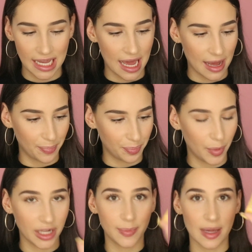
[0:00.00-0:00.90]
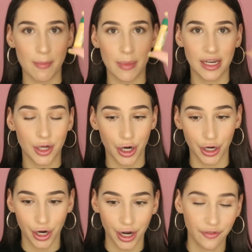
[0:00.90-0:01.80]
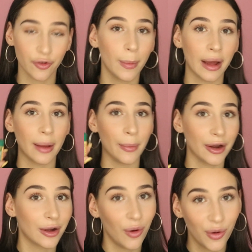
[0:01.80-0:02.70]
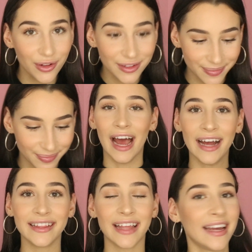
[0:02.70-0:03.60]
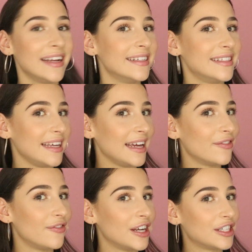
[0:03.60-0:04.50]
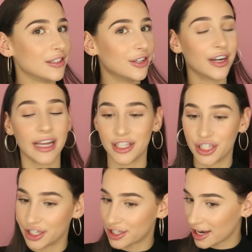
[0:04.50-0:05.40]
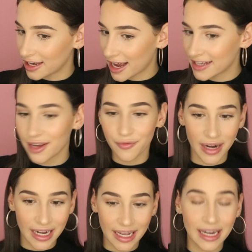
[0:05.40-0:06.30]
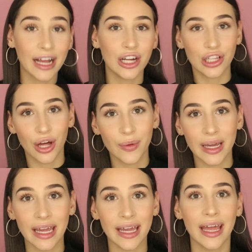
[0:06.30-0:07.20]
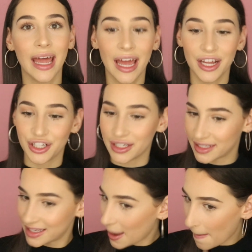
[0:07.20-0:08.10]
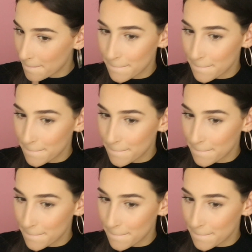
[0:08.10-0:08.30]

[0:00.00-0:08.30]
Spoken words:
the Burt's Bees Mint Cocoa from my America haul. And that is the finished look. It's just nice and radiant and glowy. Just,